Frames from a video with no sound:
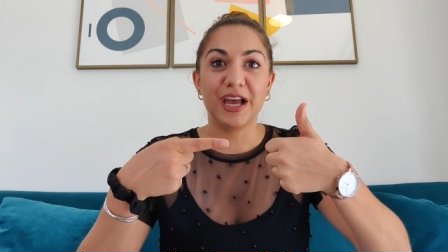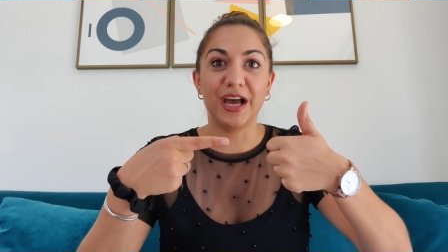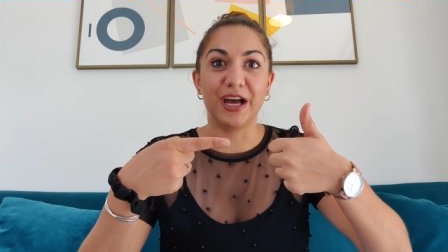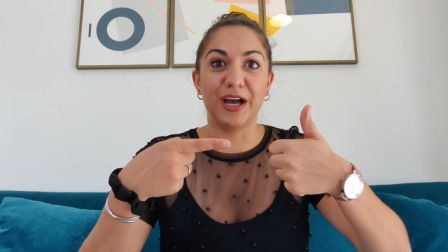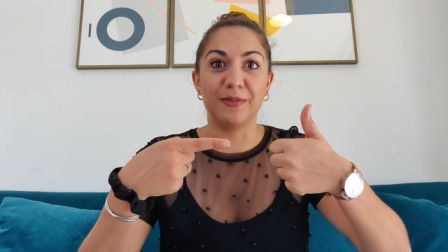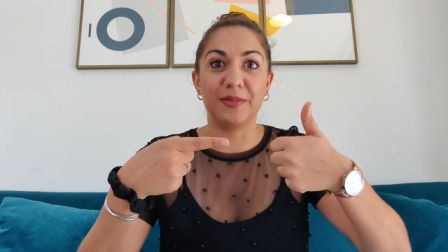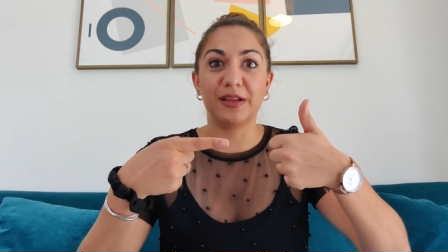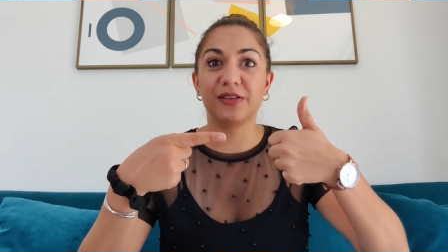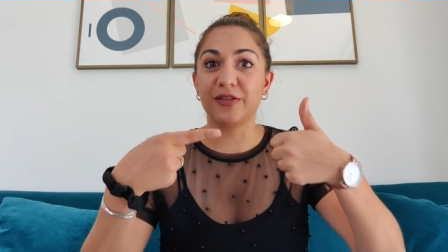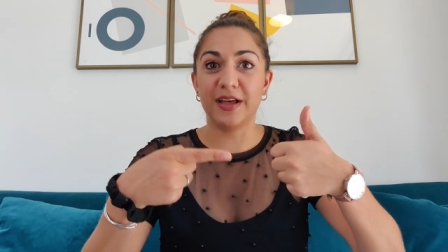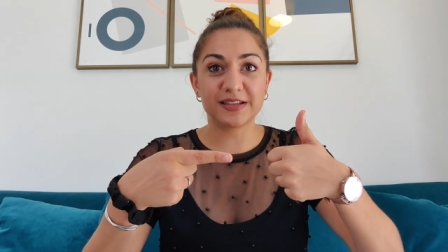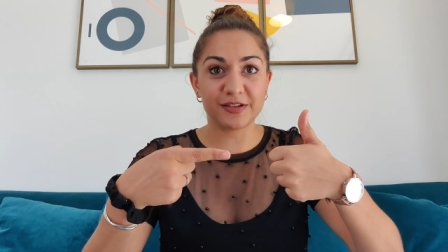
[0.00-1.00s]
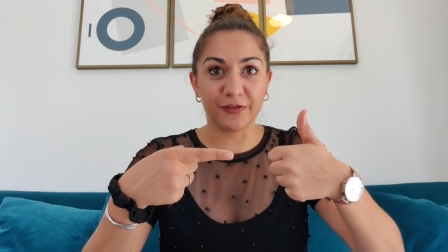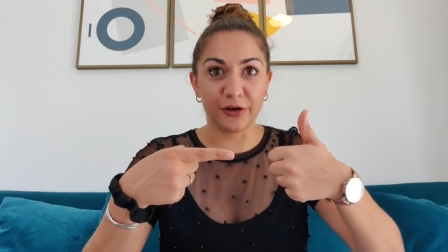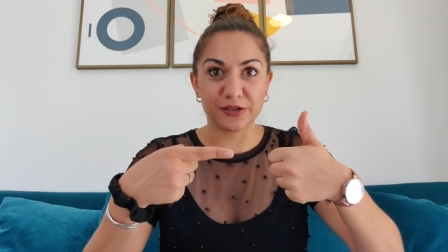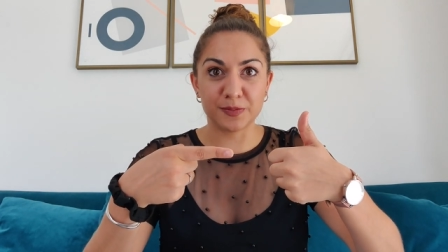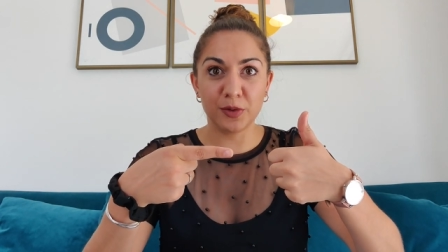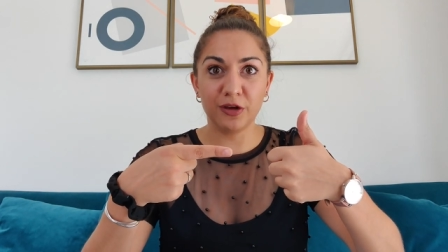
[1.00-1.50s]
Um, so that's the
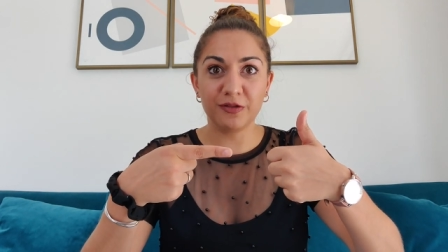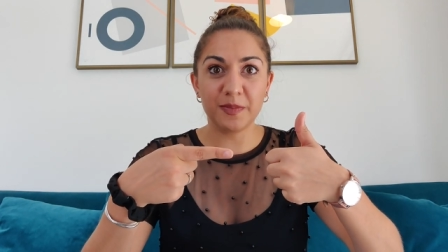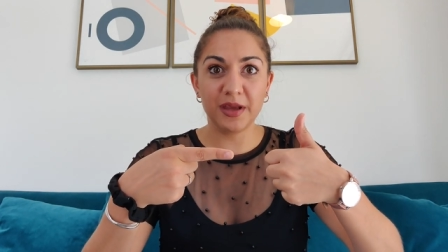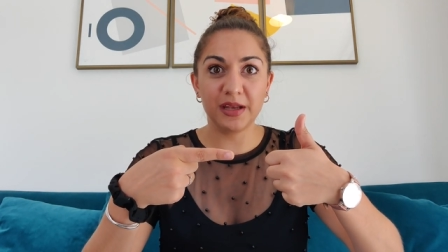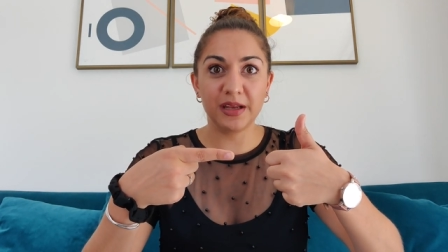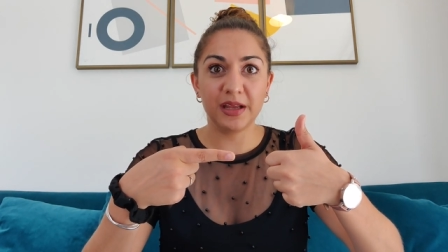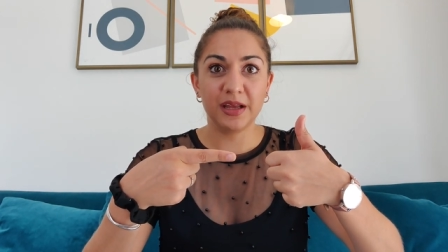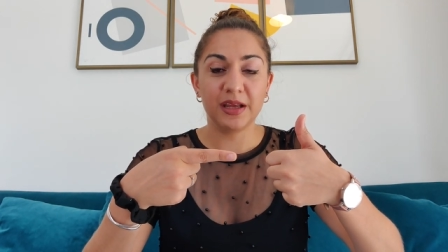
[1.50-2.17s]
first movement.